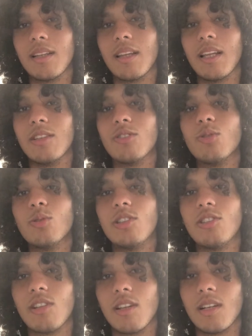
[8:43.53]
It suits
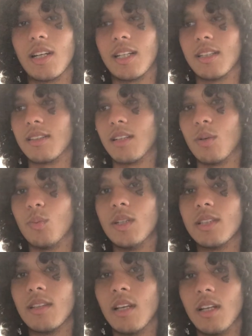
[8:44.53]
each other, and it works